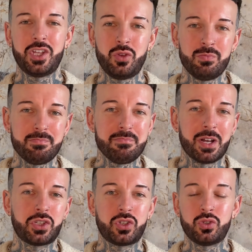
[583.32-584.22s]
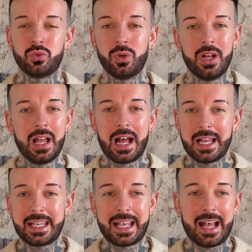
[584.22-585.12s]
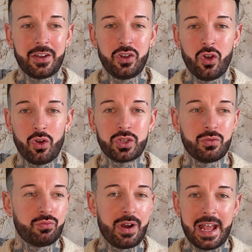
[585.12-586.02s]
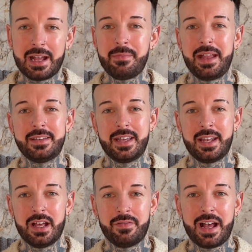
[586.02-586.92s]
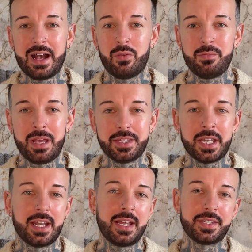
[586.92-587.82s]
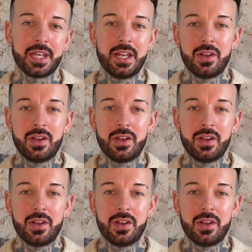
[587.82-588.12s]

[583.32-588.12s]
you must do. I cannot recommend it enough how amazing it is.